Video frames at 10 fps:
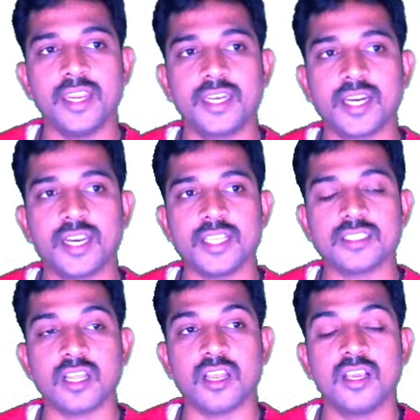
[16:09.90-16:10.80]
It contains
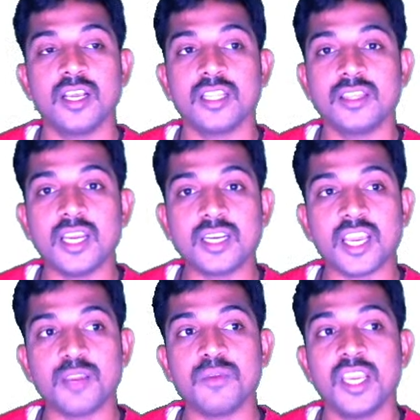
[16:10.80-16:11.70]
null. That
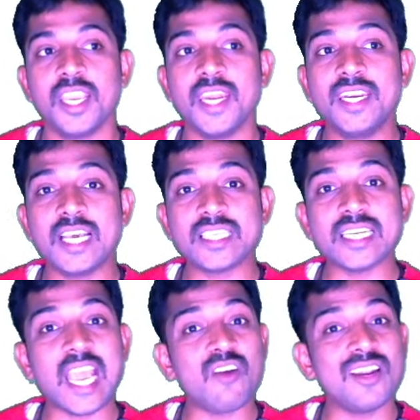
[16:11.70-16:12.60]
time it doesn't
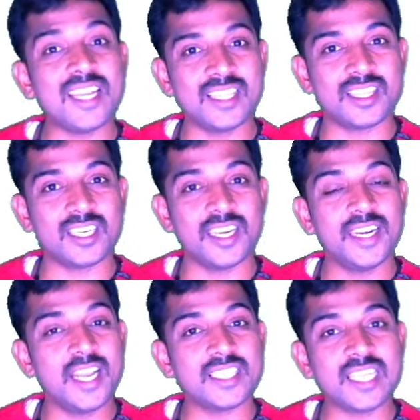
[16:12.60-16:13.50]
have a length.
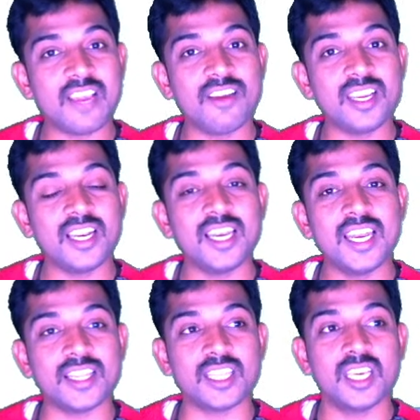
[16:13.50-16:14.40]
It doesn't have a
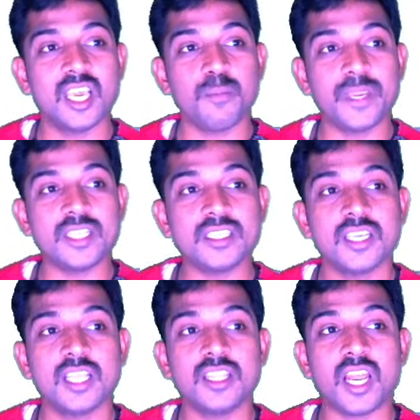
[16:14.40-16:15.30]
length. Means
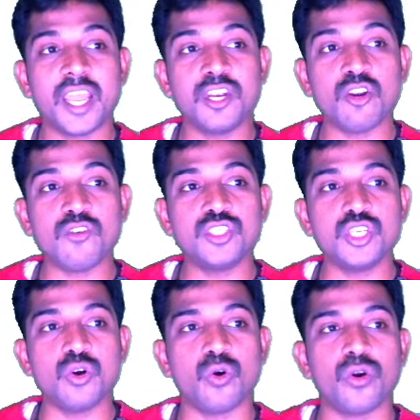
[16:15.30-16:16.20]
the line of
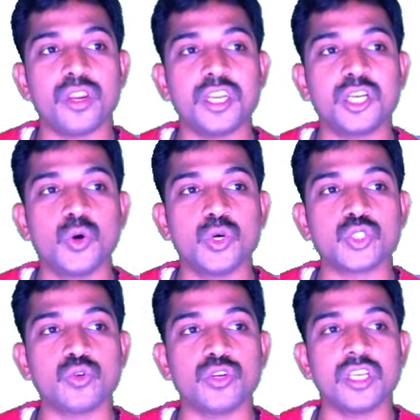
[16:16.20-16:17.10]
0, it
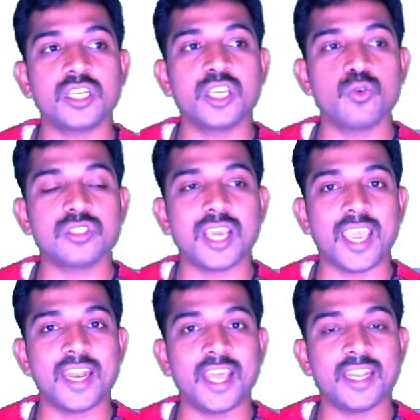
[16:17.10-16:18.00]
gives
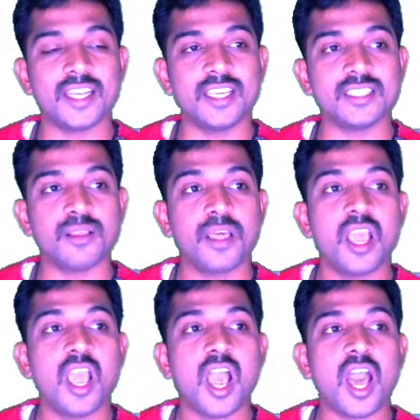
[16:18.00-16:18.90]
an error is
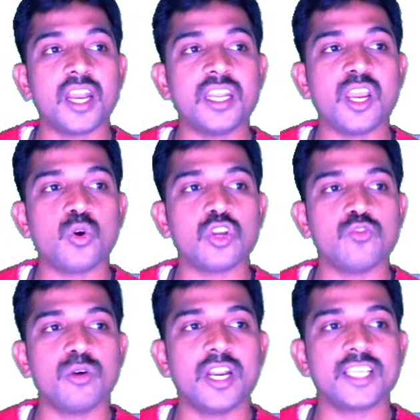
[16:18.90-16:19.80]
array out
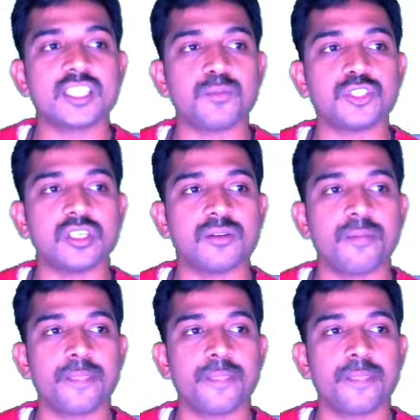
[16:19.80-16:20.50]
of bound exception.